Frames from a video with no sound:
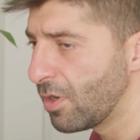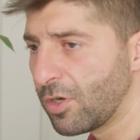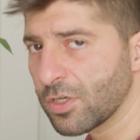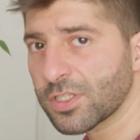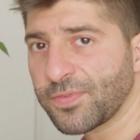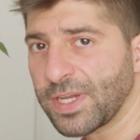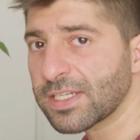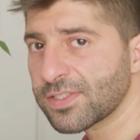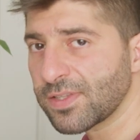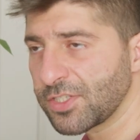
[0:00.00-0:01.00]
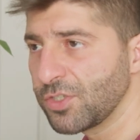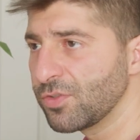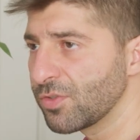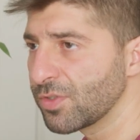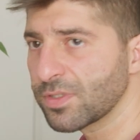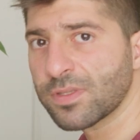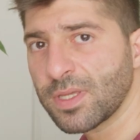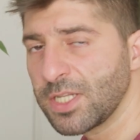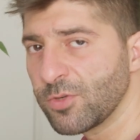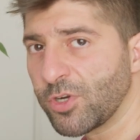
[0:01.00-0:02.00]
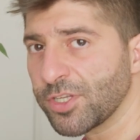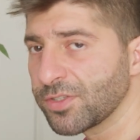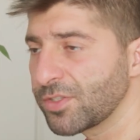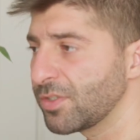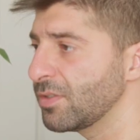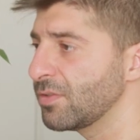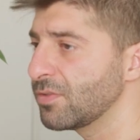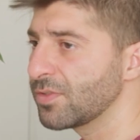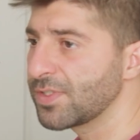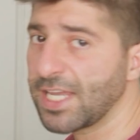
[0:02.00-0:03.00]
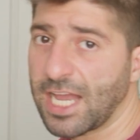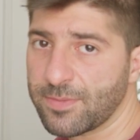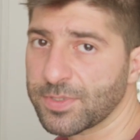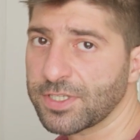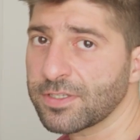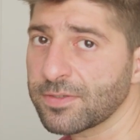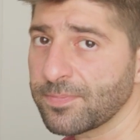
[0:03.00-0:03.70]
artifacts that you didn't really want to see happening.